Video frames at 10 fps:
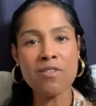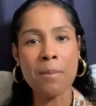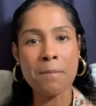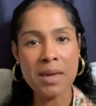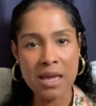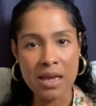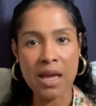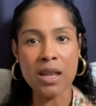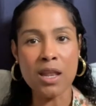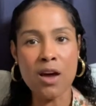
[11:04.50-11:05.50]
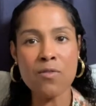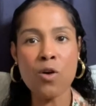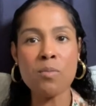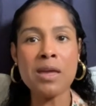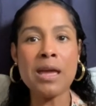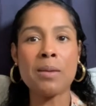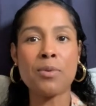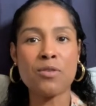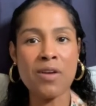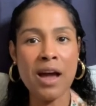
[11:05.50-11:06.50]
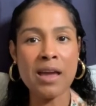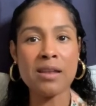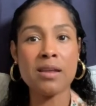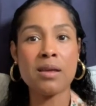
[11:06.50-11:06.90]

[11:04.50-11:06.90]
me and love on me and provide